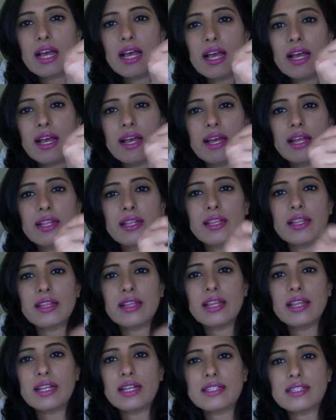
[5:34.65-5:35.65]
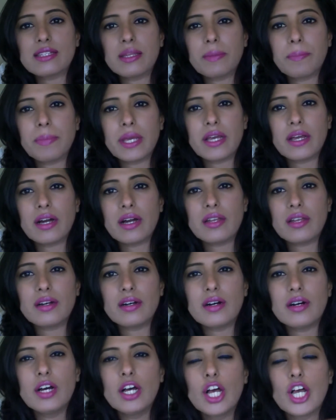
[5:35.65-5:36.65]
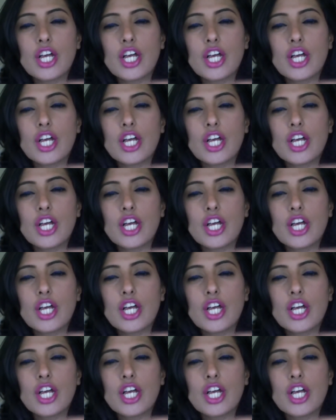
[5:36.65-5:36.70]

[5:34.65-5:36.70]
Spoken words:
And that's the pink color.